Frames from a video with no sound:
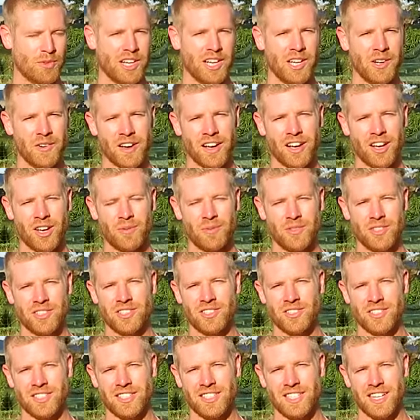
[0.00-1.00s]
But anyway, I hope you
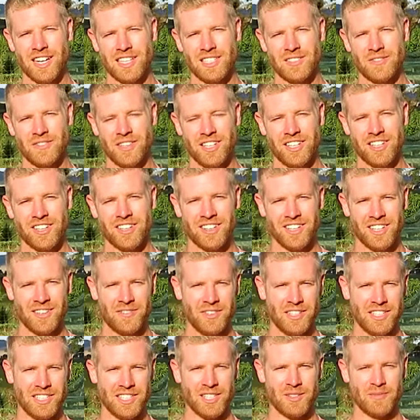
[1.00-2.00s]
enjoyed today's video. If
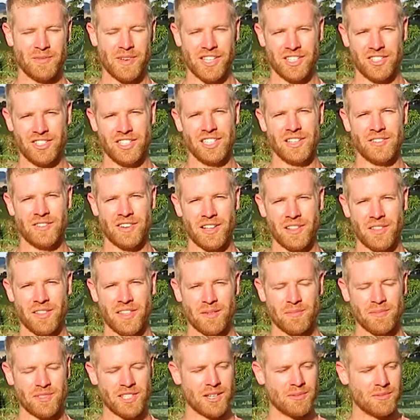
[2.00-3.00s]
you did, make sure you give it a
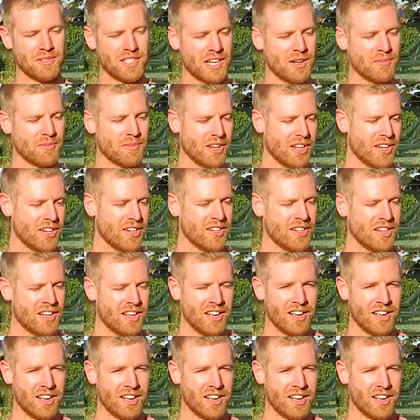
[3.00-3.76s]
thumbs up down below.